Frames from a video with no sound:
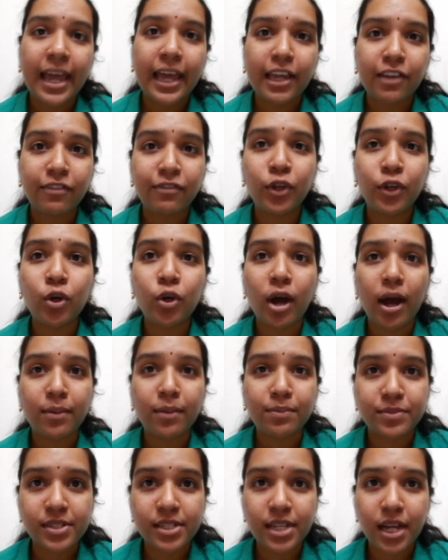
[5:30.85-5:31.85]
If you
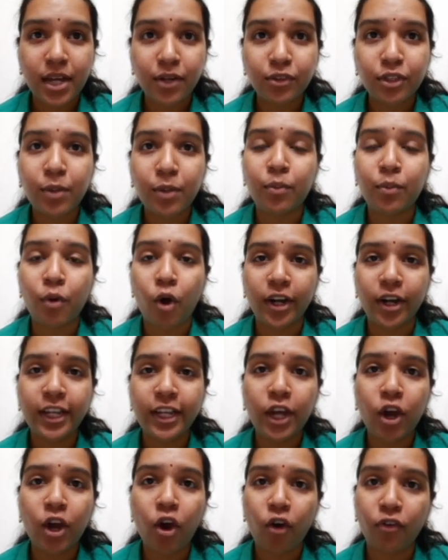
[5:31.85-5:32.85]
observe the
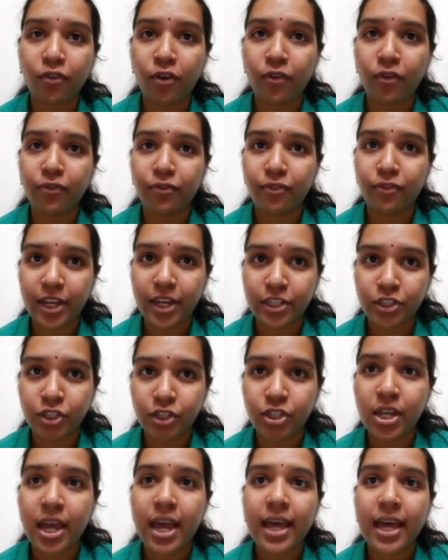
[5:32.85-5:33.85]
body of a
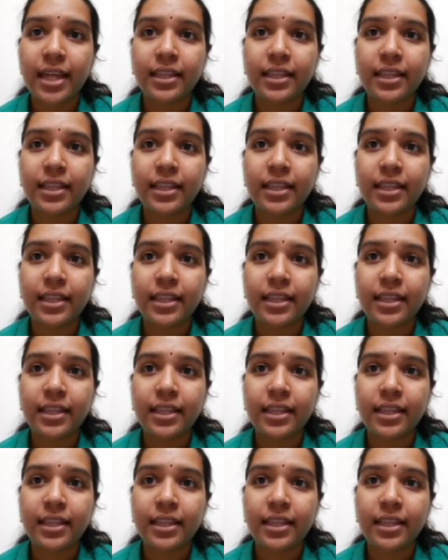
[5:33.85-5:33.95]
fish,